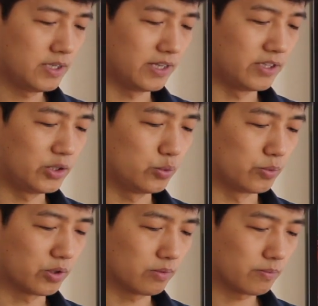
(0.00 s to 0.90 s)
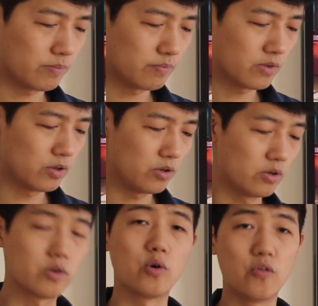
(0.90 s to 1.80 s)
and then you would
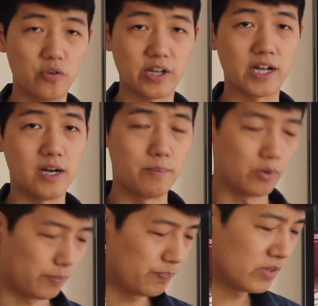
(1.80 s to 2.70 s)
go for the combo.